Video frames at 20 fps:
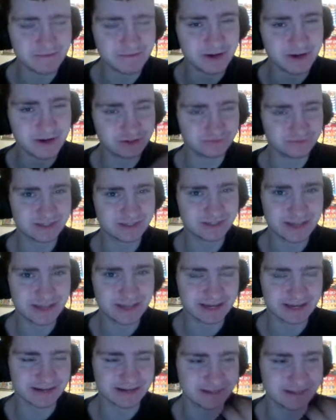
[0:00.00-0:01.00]
and mushrooms
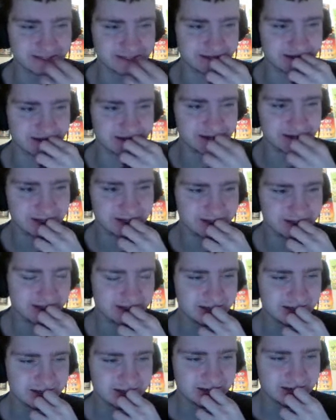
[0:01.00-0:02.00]
can't. Uh,
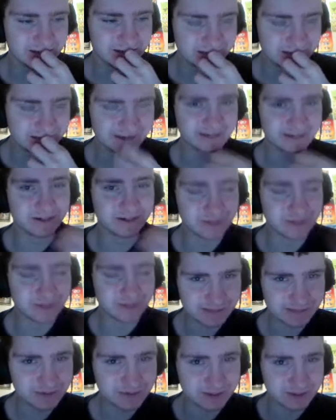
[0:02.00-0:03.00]
they they're
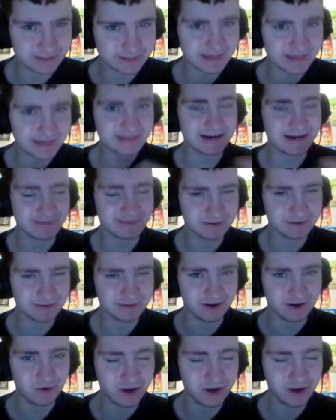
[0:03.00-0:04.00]
asleep during the daytime,
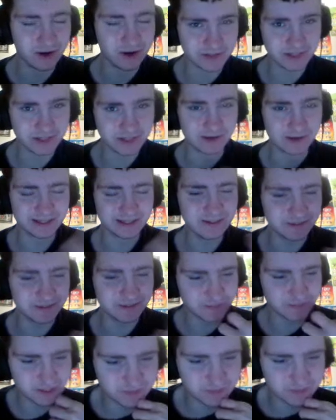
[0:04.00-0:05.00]
so what would we do? I think for this
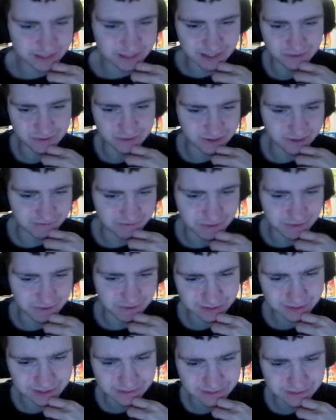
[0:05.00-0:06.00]
first video, if I
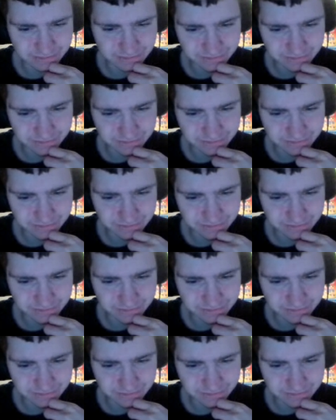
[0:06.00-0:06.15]
remember.